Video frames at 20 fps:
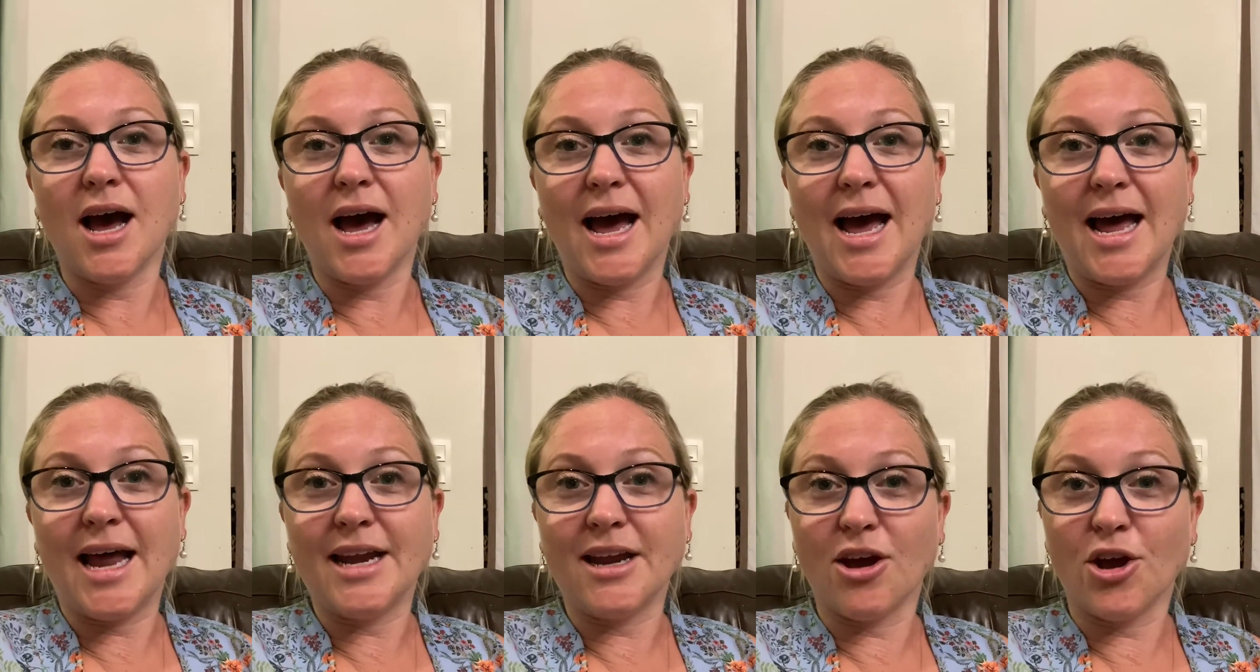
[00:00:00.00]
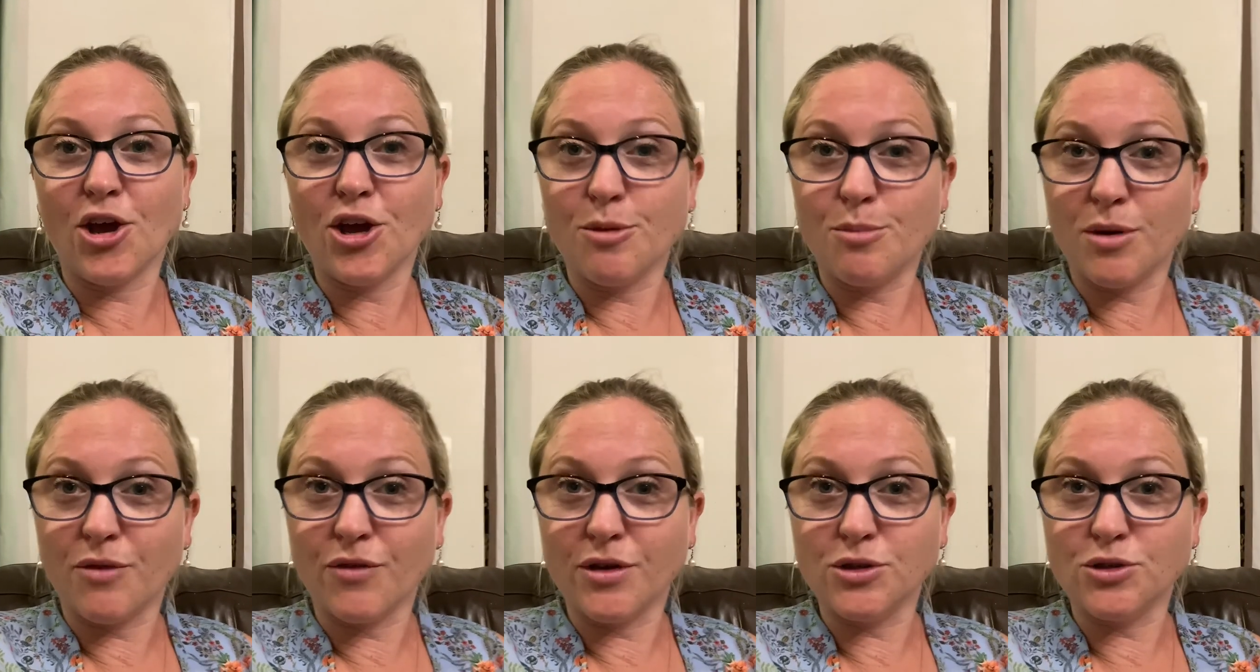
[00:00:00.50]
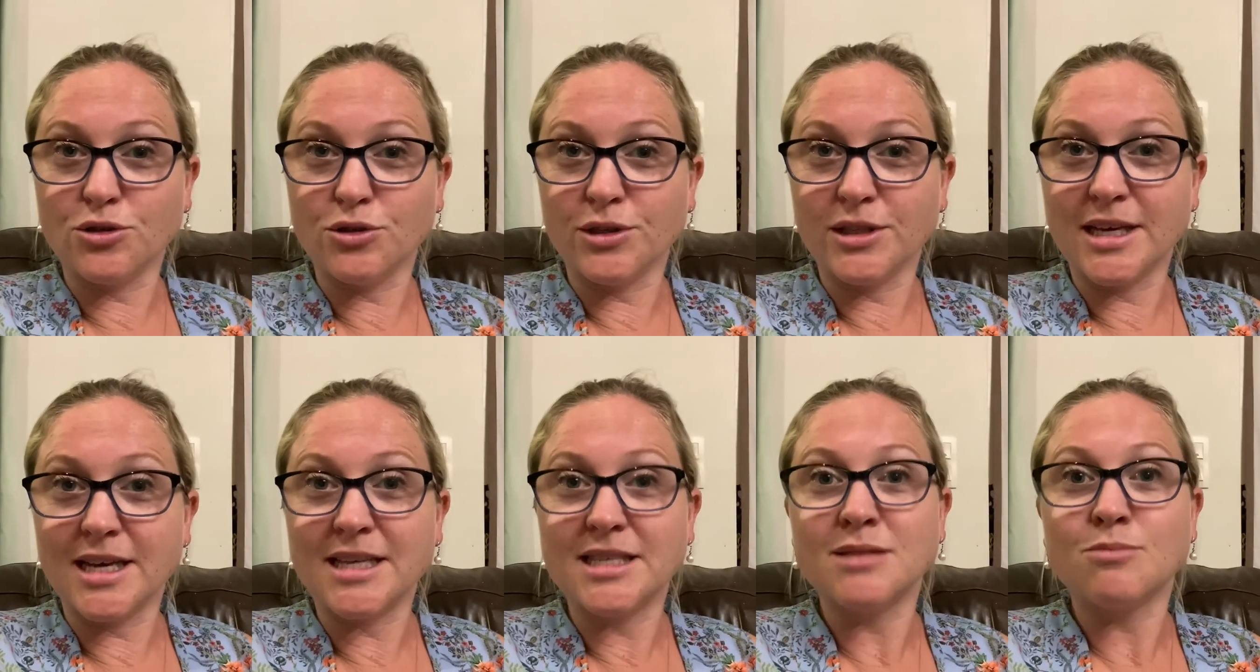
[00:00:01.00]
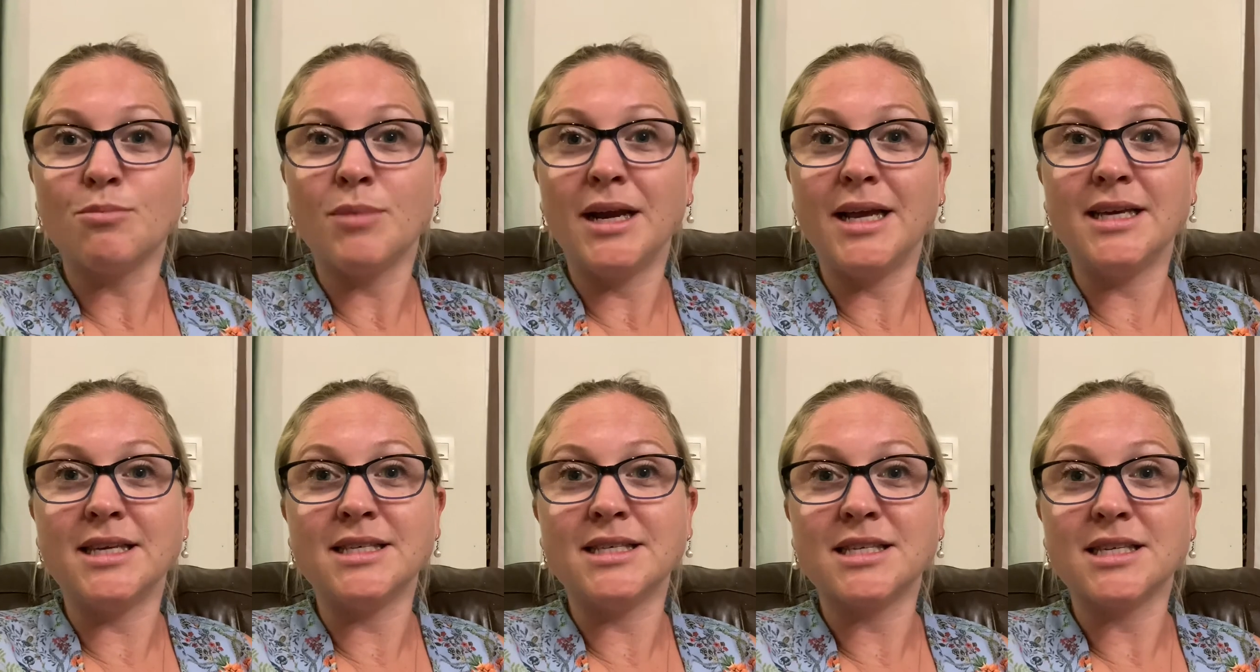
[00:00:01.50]
And I hope you've enjoyed this.
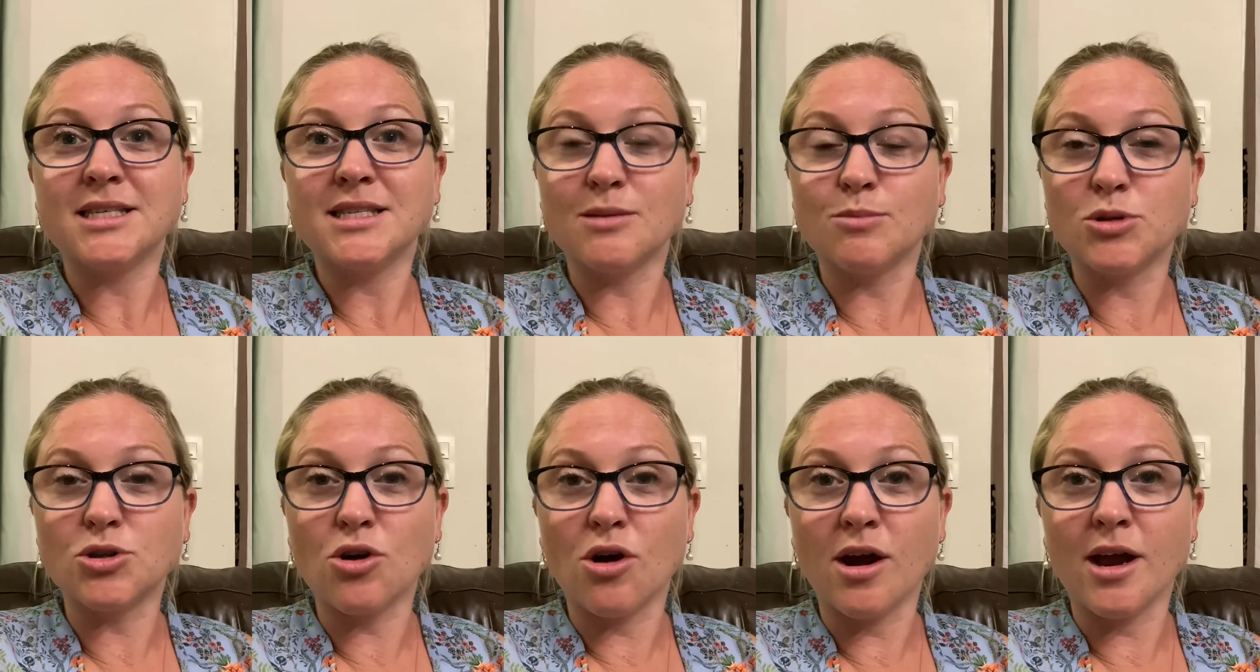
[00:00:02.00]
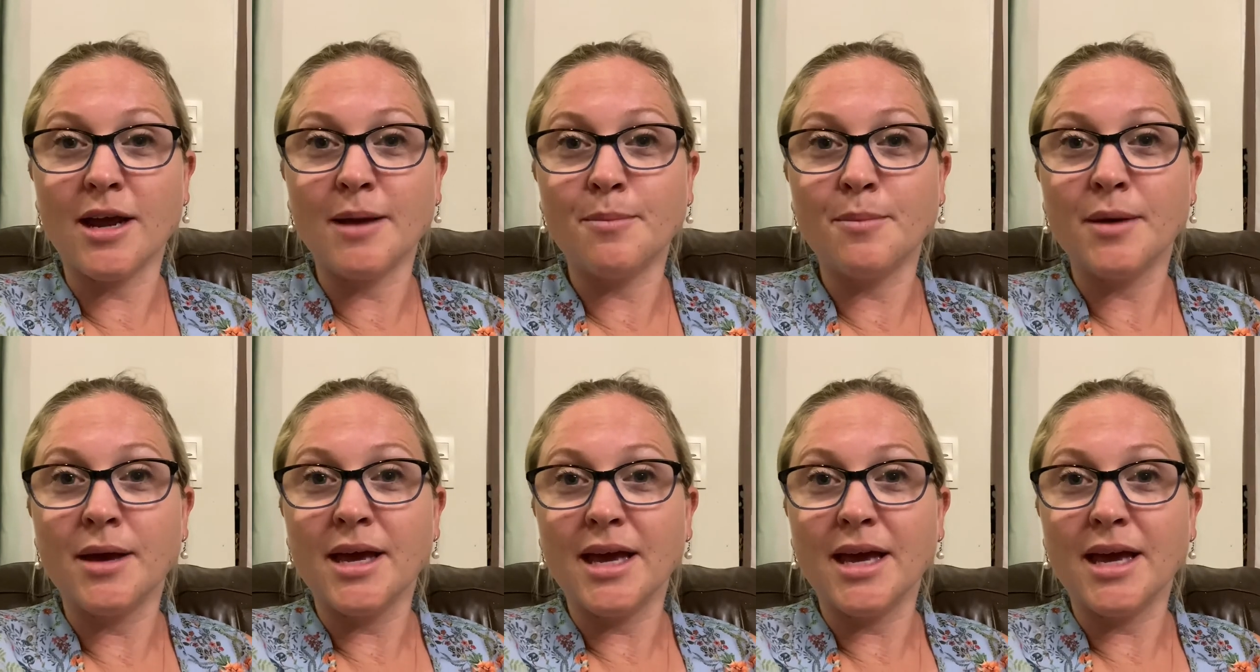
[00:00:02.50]
Please subscribe